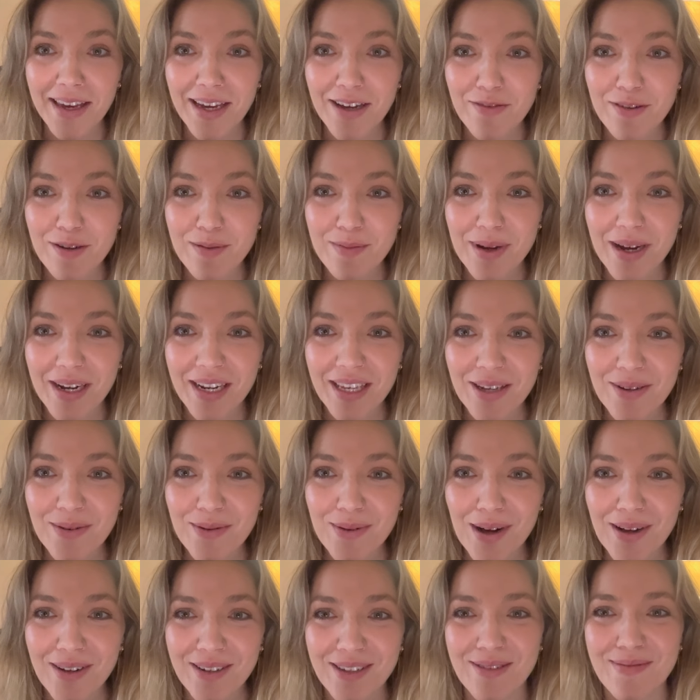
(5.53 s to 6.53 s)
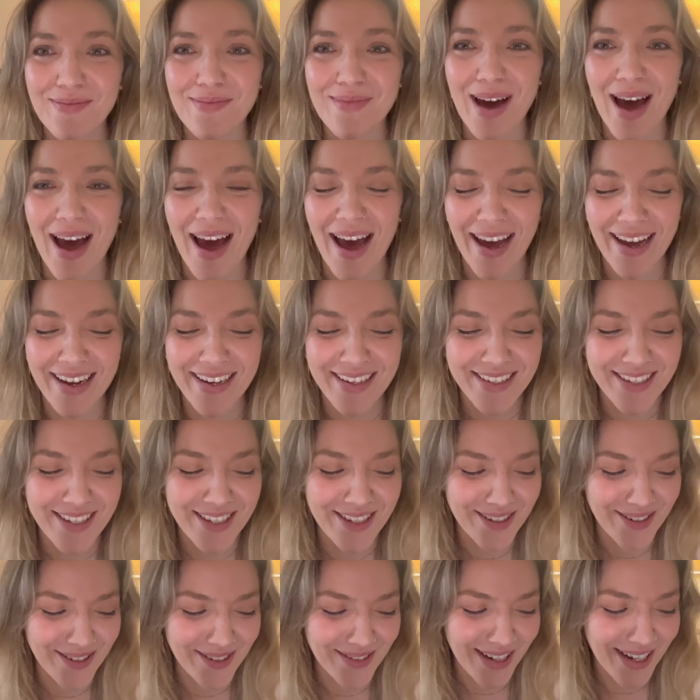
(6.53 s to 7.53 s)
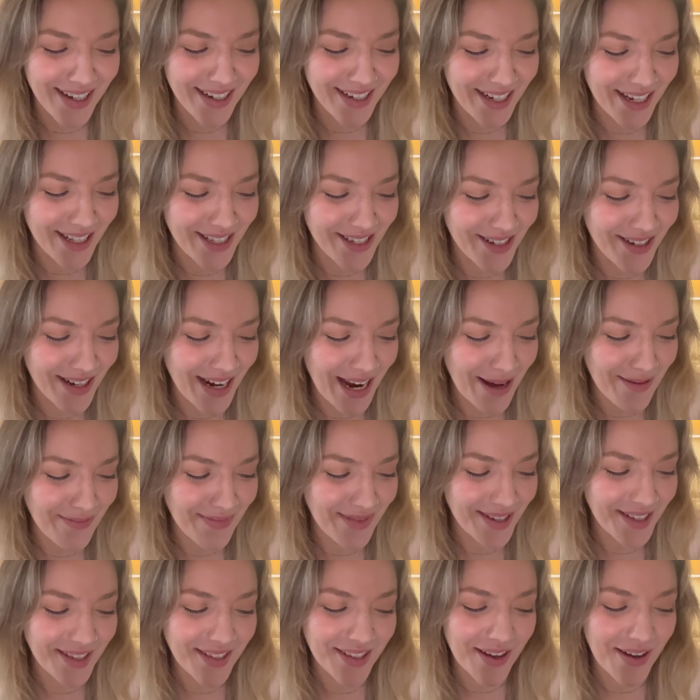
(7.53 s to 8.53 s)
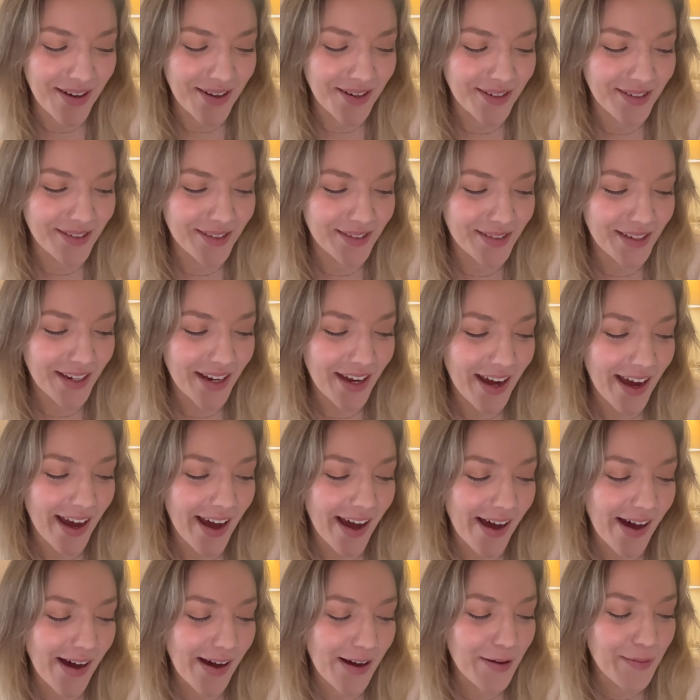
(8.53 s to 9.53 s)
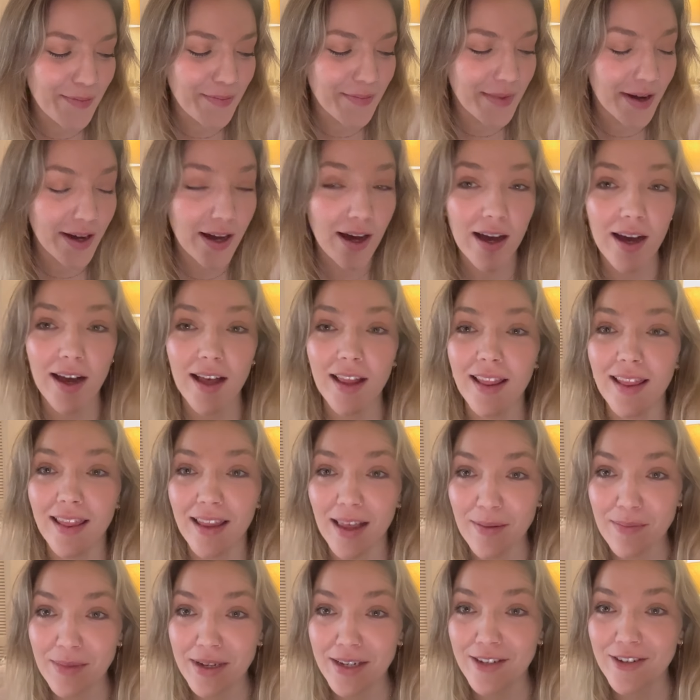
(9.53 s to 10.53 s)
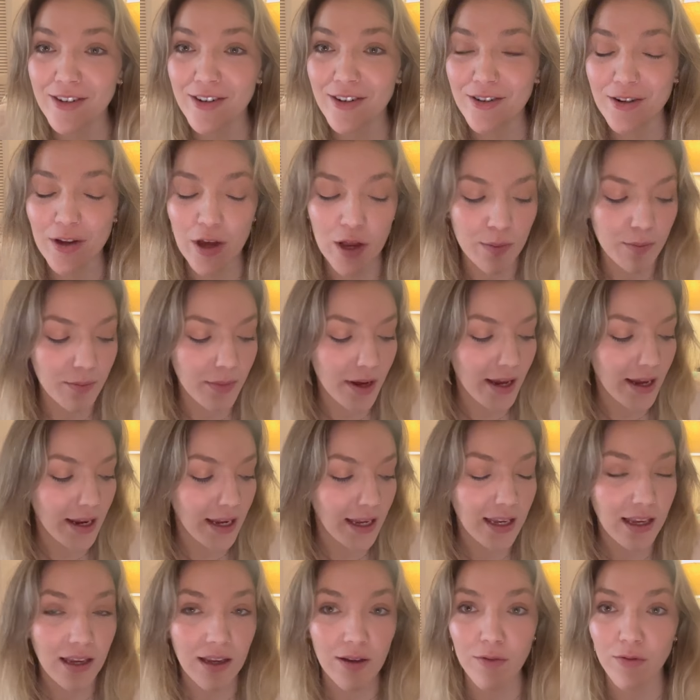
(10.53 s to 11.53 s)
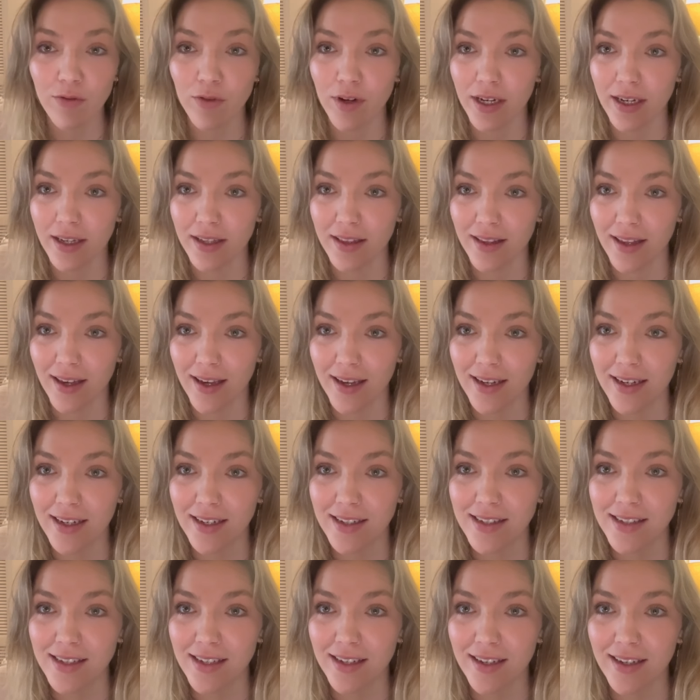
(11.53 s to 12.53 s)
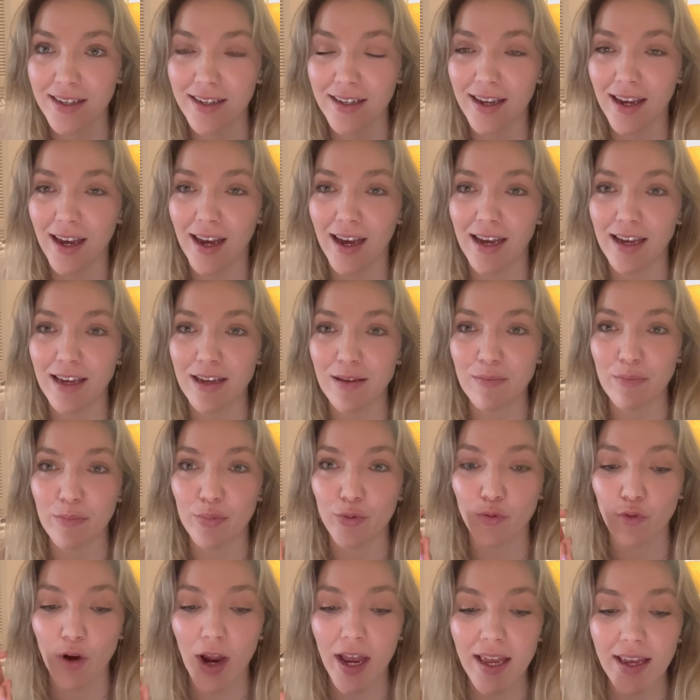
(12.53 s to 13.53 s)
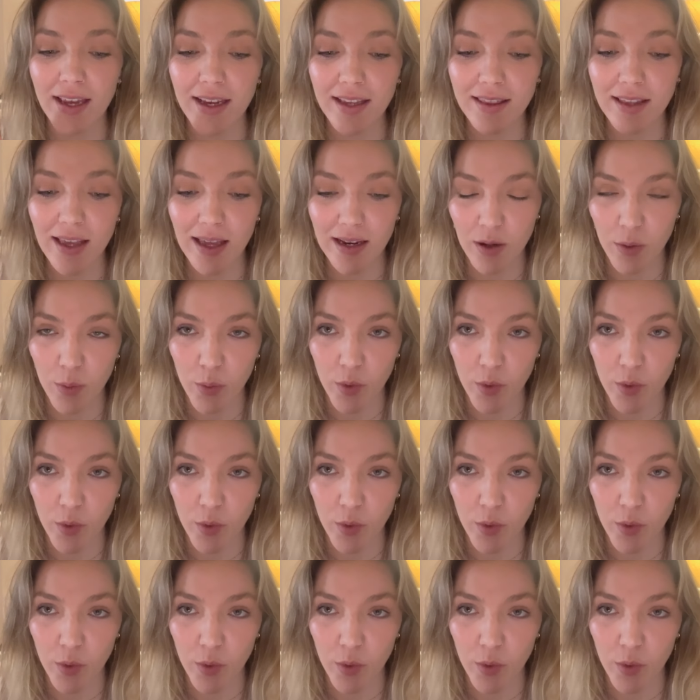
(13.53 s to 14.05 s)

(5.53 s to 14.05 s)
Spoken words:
everybody. Welcome back to another episode. Let me turn on my ring light. I'm praying that it